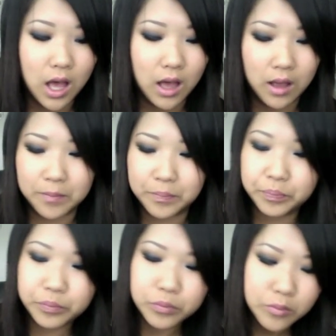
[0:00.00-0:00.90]
Um,
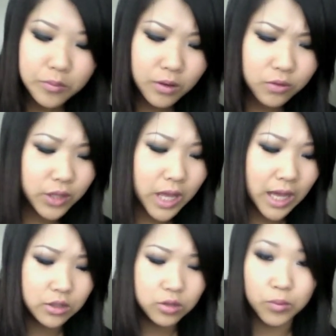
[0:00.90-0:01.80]
for the
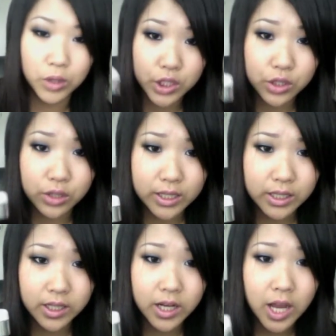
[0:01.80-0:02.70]
actual
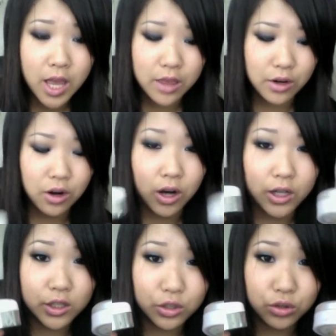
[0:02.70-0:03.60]
moisturizer, there
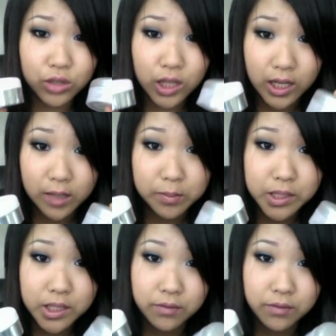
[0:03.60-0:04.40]
are two types.